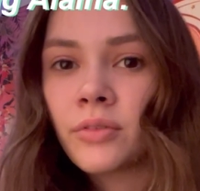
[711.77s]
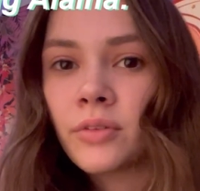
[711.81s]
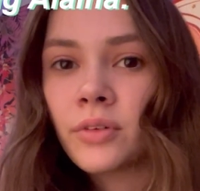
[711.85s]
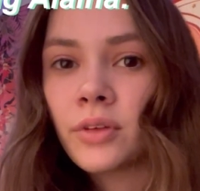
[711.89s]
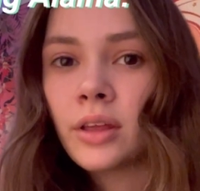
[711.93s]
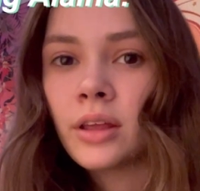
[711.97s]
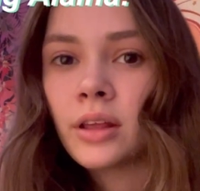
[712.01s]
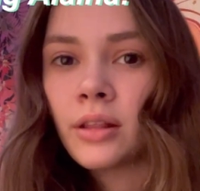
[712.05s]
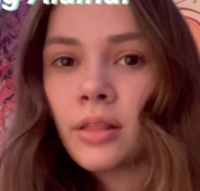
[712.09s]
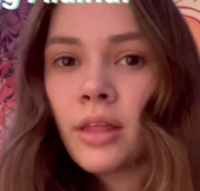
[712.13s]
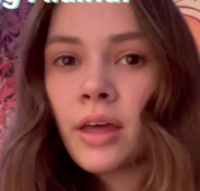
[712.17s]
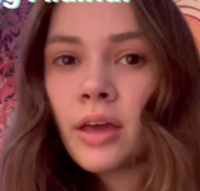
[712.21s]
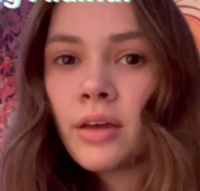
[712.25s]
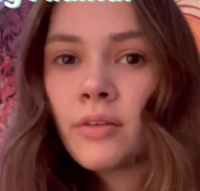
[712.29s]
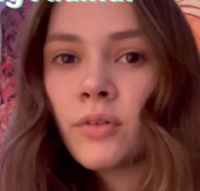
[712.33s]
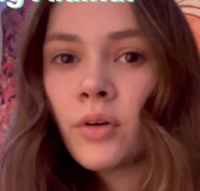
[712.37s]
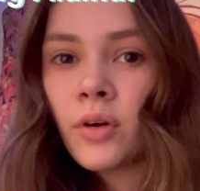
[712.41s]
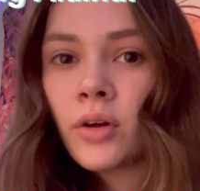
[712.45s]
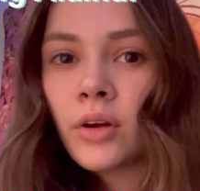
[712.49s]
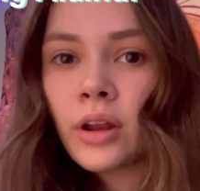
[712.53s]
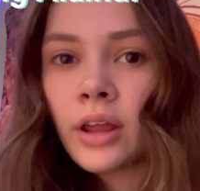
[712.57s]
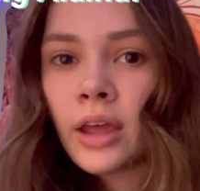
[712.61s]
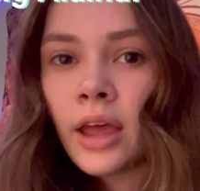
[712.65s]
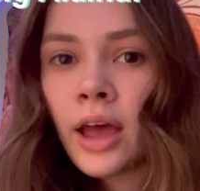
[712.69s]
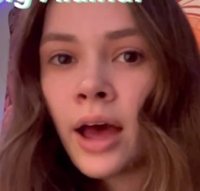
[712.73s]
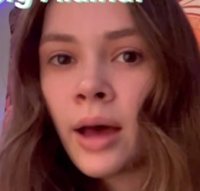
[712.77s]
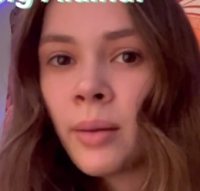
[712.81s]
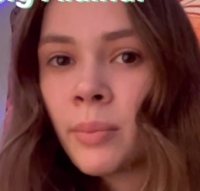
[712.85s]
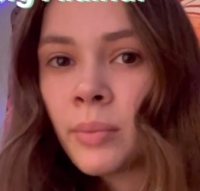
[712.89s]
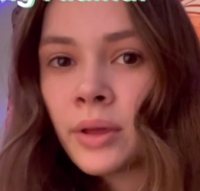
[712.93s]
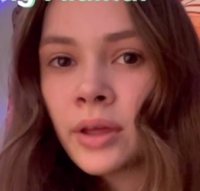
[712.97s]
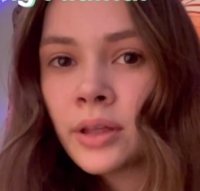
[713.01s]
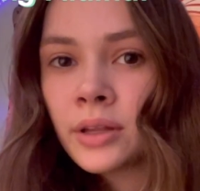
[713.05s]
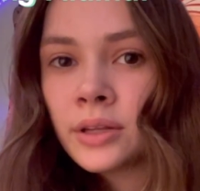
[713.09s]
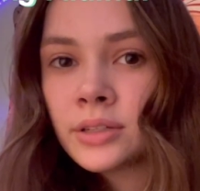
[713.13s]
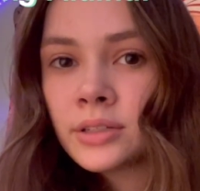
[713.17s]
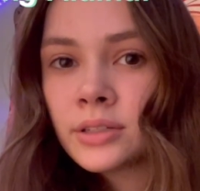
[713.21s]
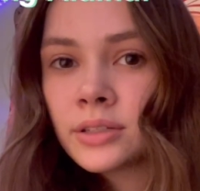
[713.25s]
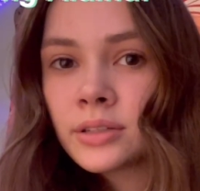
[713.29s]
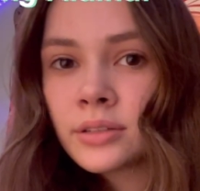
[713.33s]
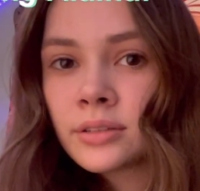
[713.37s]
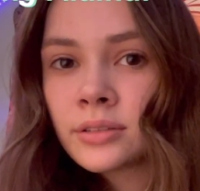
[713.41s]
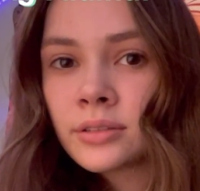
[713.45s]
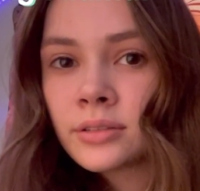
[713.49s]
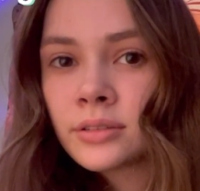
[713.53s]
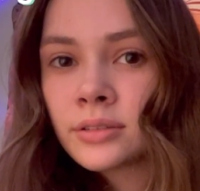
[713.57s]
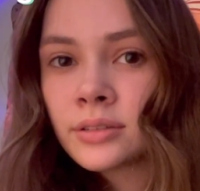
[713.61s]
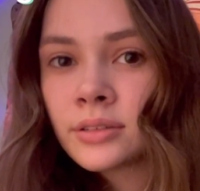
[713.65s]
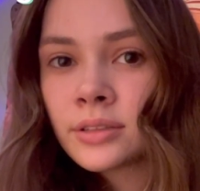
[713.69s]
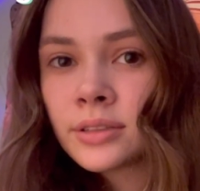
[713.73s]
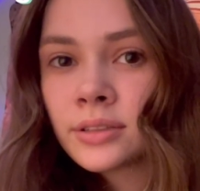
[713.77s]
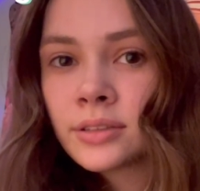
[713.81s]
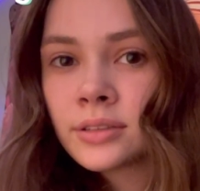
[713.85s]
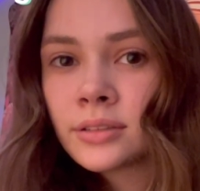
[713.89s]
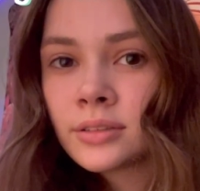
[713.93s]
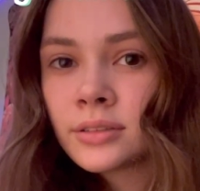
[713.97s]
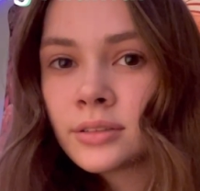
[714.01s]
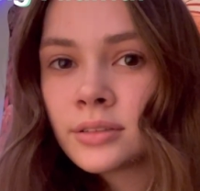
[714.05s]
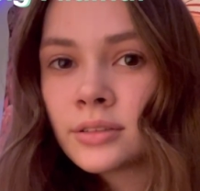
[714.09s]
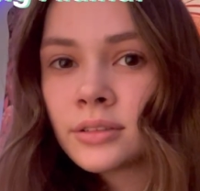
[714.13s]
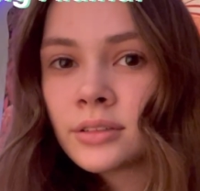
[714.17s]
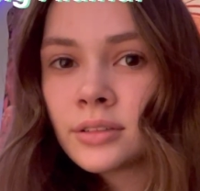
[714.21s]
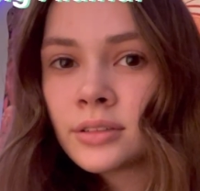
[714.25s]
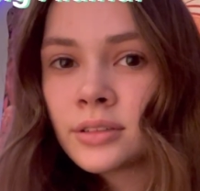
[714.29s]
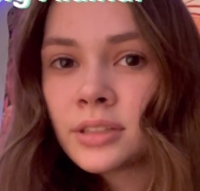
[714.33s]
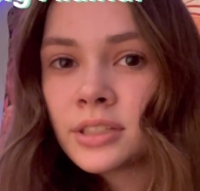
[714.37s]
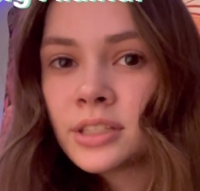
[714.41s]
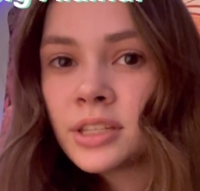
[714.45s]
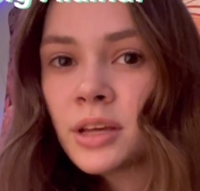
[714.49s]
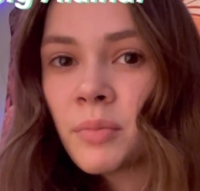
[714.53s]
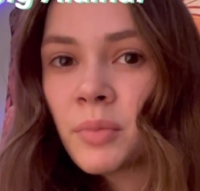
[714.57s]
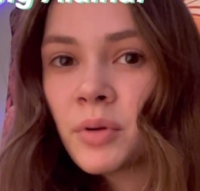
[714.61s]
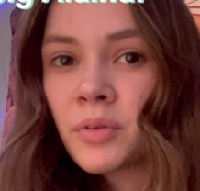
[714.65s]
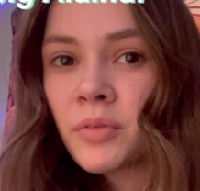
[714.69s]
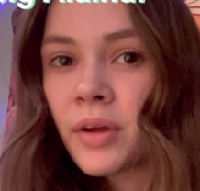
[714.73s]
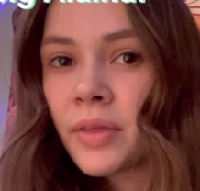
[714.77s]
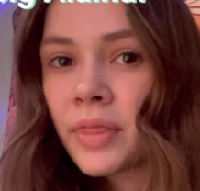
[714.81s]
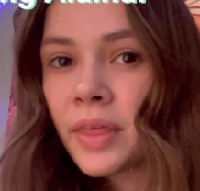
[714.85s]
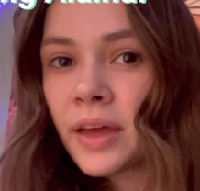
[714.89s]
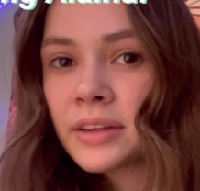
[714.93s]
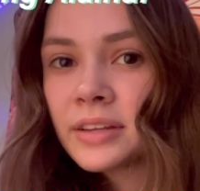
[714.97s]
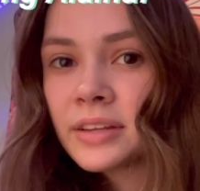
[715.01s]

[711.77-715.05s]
It, they've already happened. Someone write that